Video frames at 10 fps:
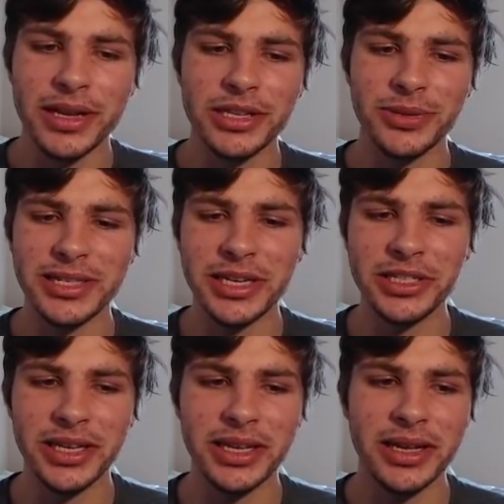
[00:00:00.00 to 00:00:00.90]
So
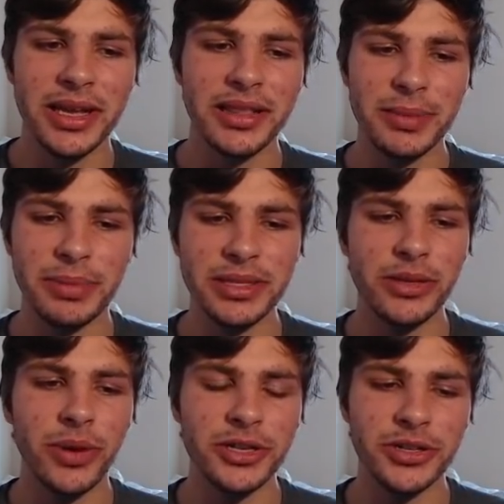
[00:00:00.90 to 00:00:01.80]
essentially, the Ballista
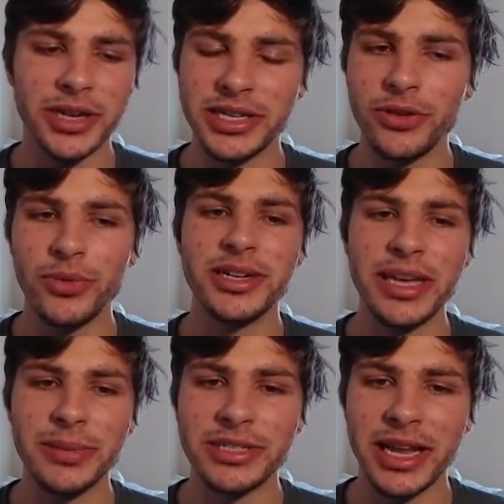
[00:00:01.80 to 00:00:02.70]
Watcher can deal one
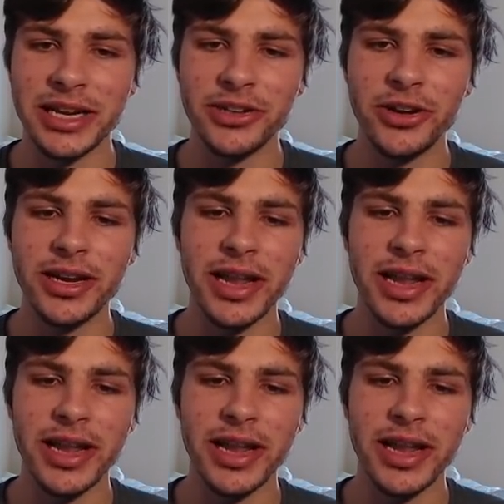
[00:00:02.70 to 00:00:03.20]
damage to any target,